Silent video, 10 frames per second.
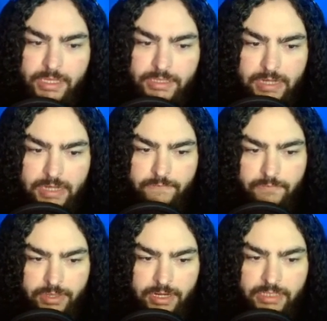stay
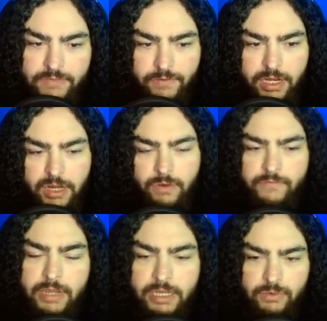for the next video
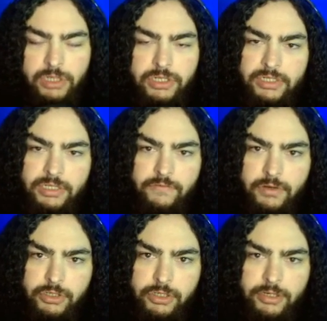if you guys are watching this in the
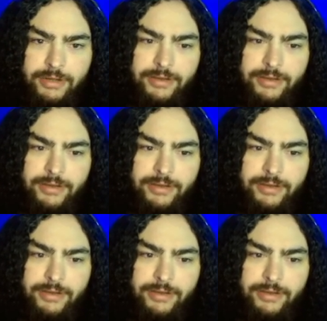future,